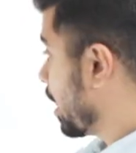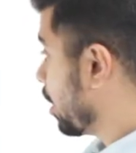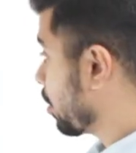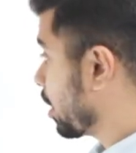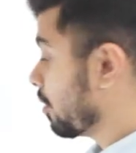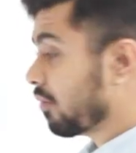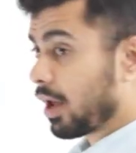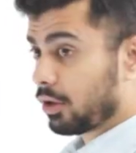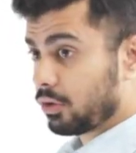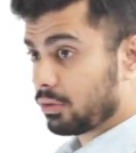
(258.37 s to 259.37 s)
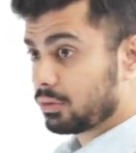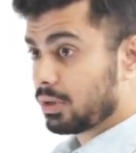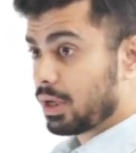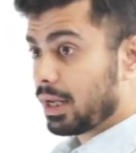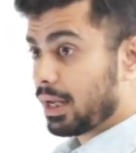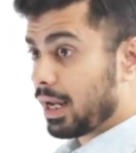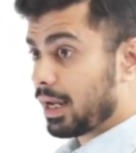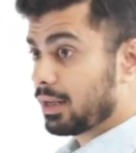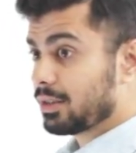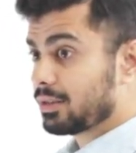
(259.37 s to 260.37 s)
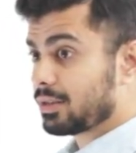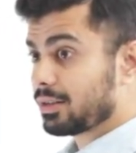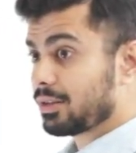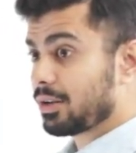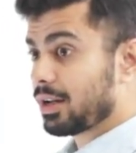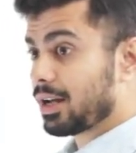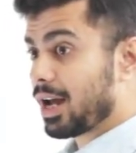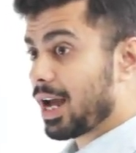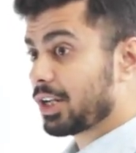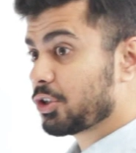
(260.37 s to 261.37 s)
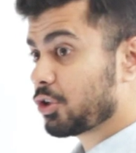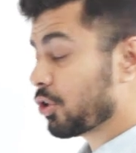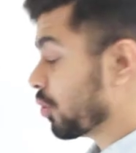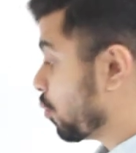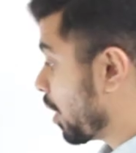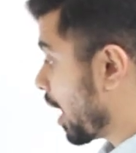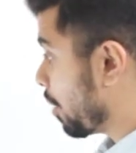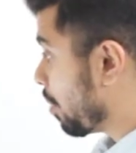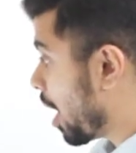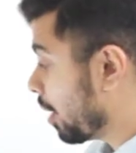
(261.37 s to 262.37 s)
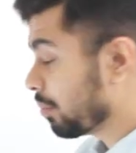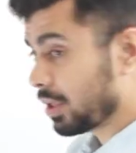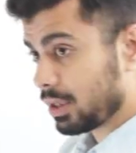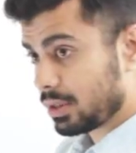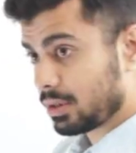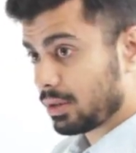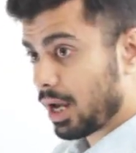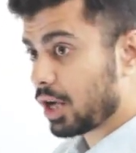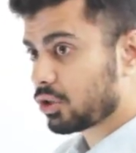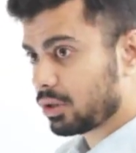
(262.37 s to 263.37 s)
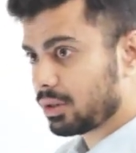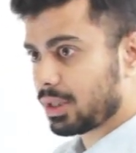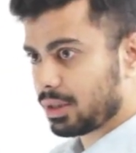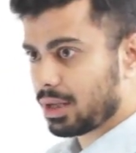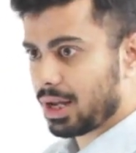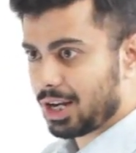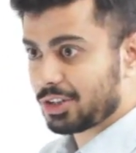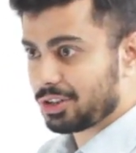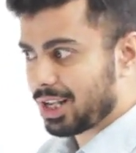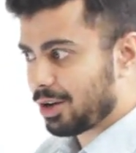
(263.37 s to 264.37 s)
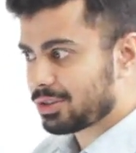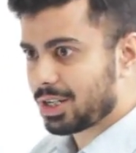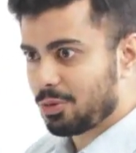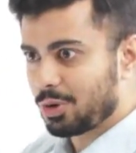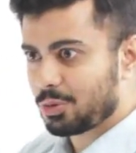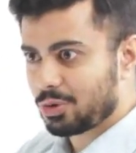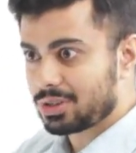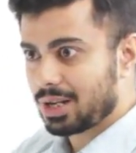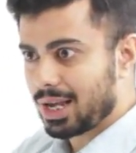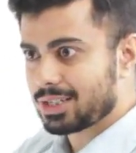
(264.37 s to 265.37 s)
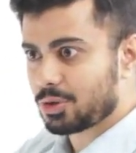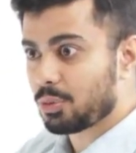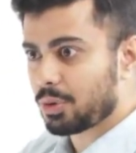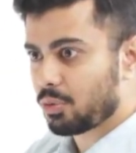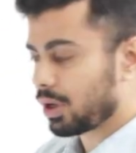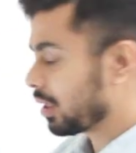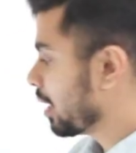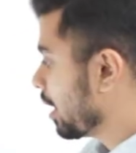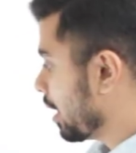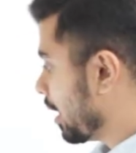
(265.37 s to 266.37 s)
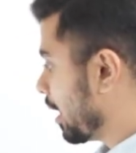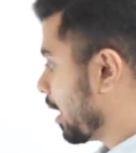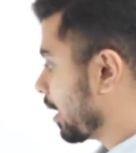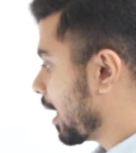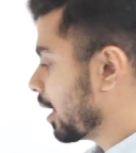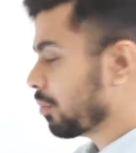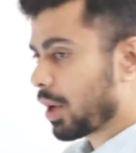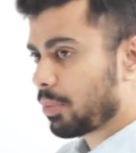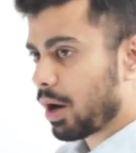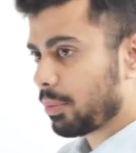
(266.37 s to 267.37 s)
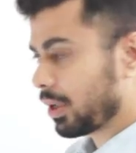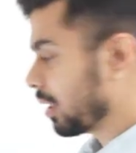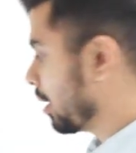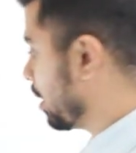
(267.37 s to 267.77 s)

I look at the value, mm-hmm. and I should, when I pop this, I should now see what was the last open one, and I'll get it by popping.